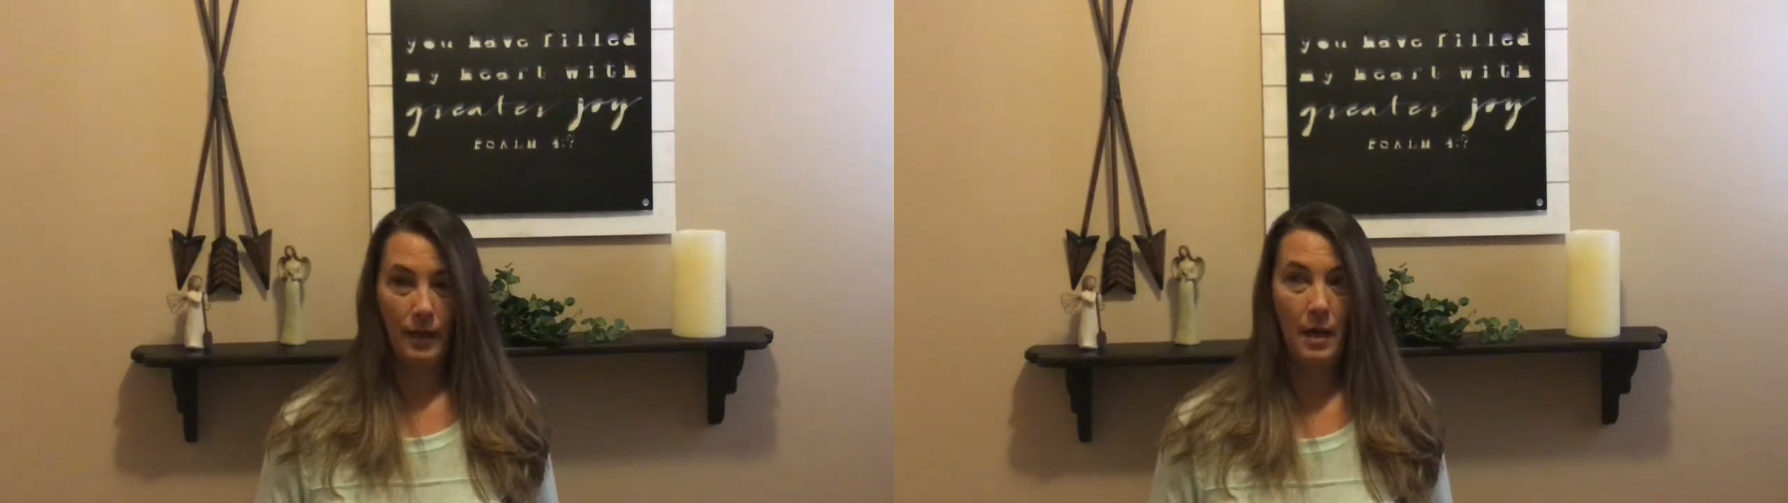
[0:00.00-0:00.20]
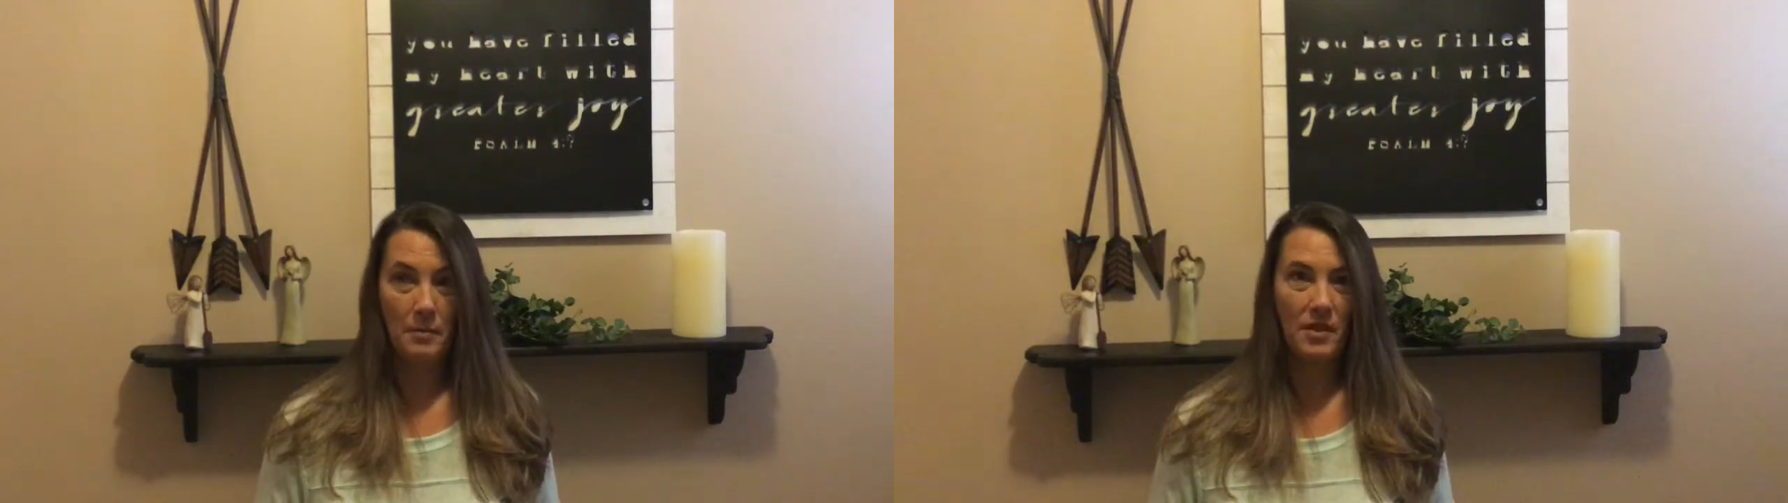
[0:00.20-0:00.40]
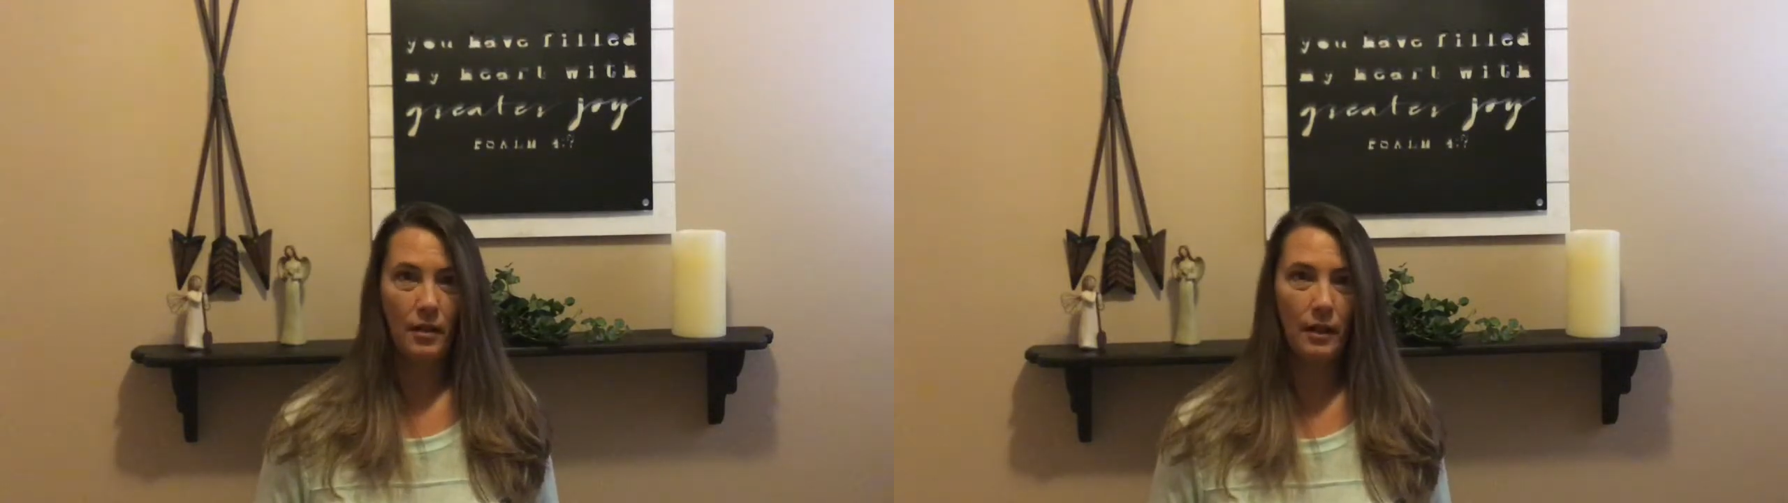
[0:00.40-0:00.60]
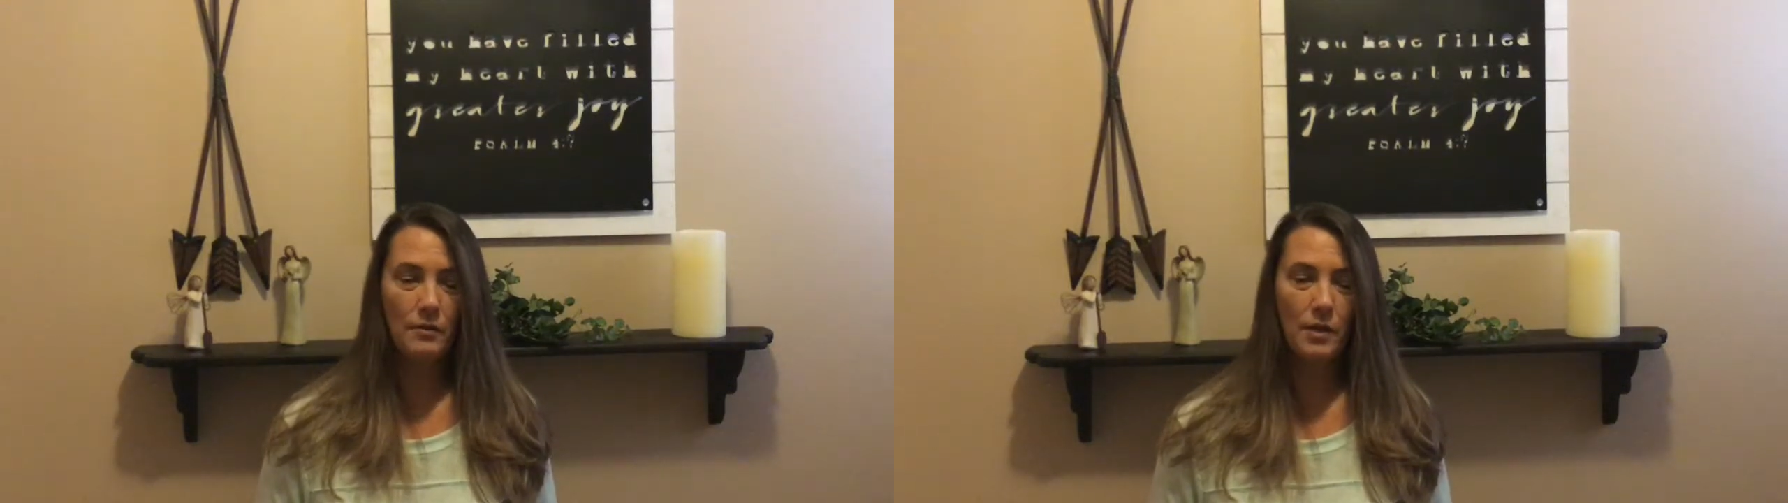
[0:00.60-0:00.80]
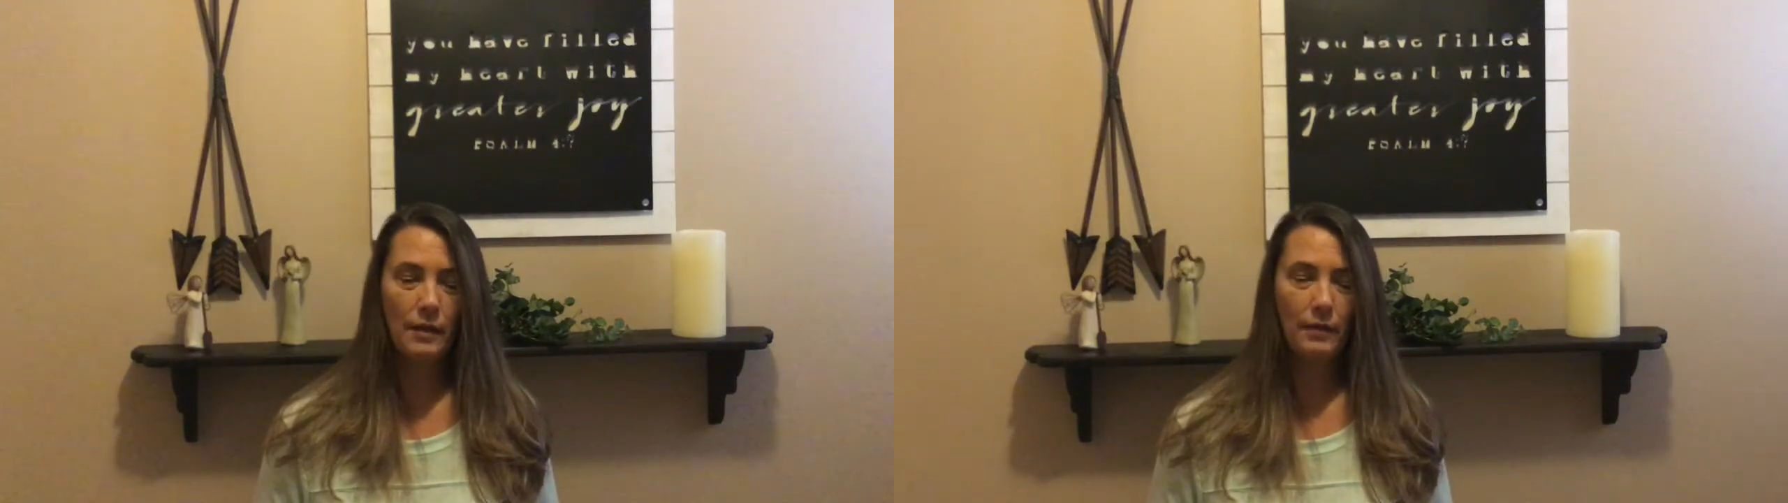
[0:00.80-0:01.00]
Amazon
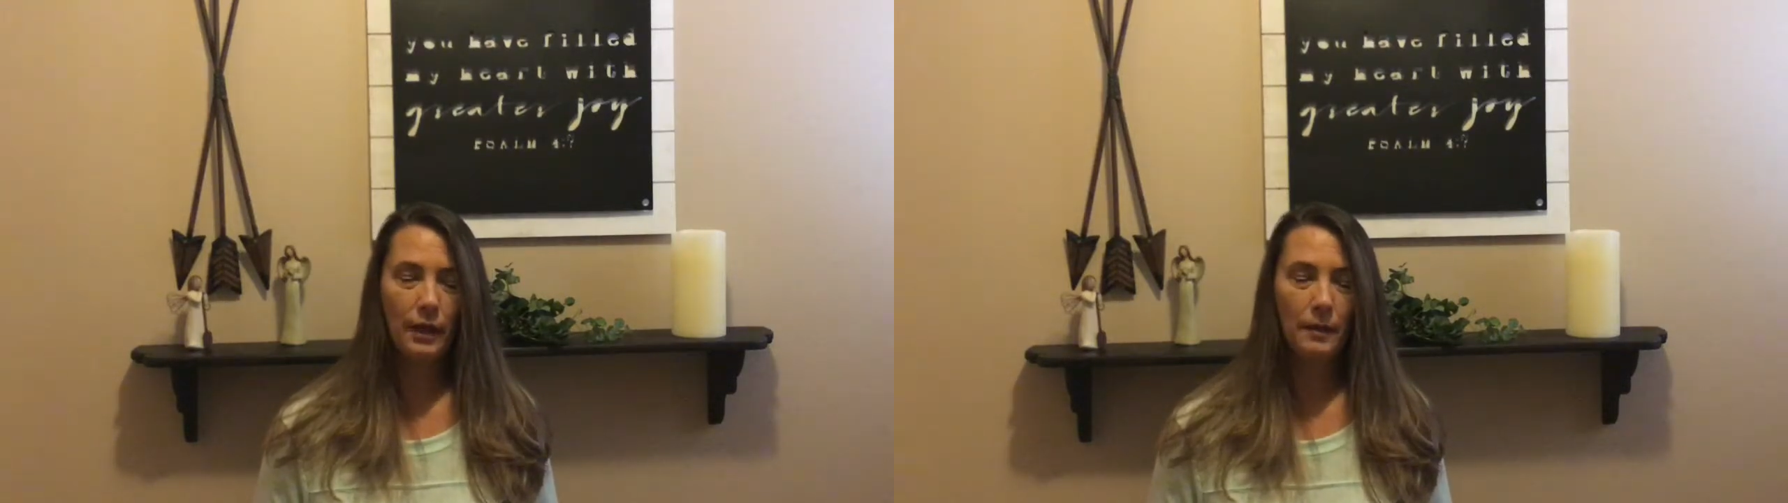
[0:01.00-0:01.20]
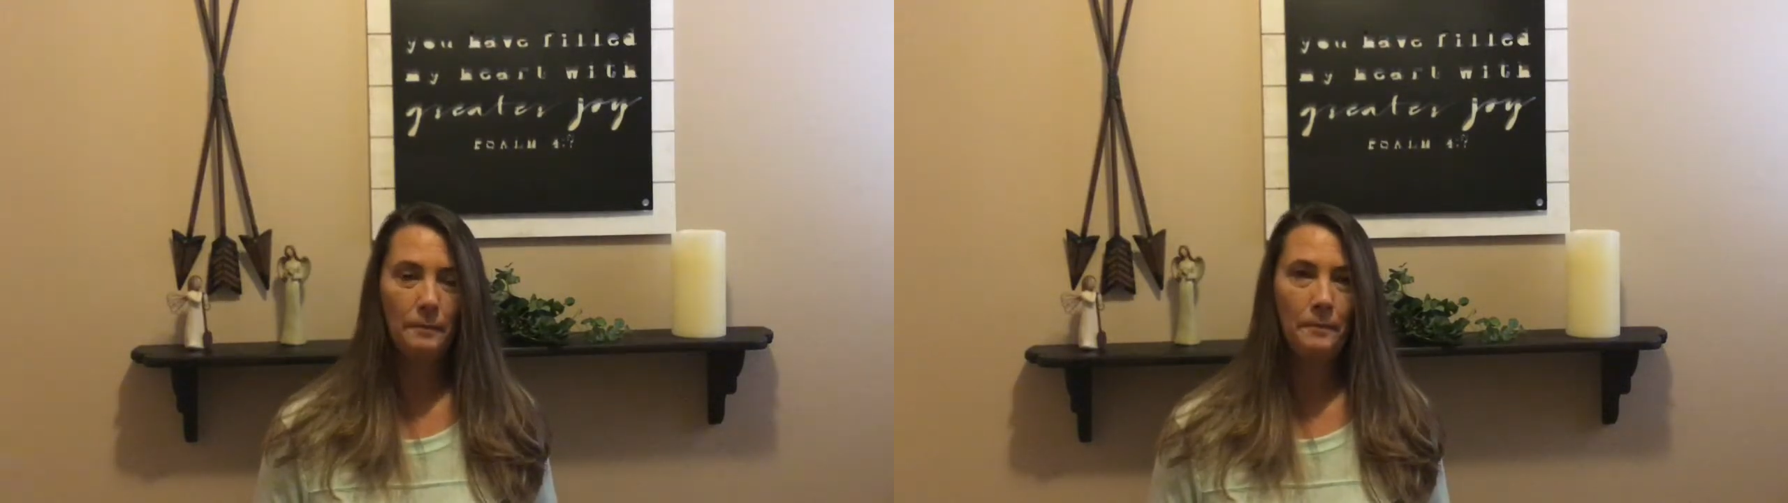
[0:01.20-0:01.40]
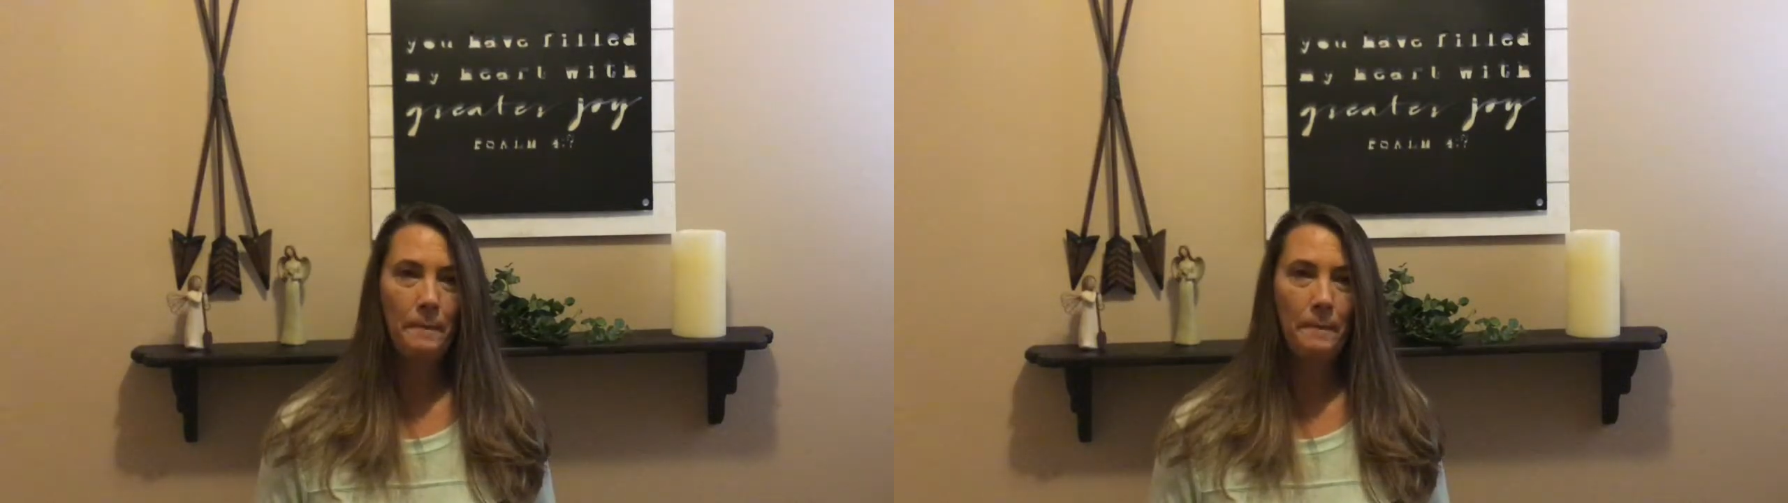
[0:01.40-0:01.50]
gift certificate.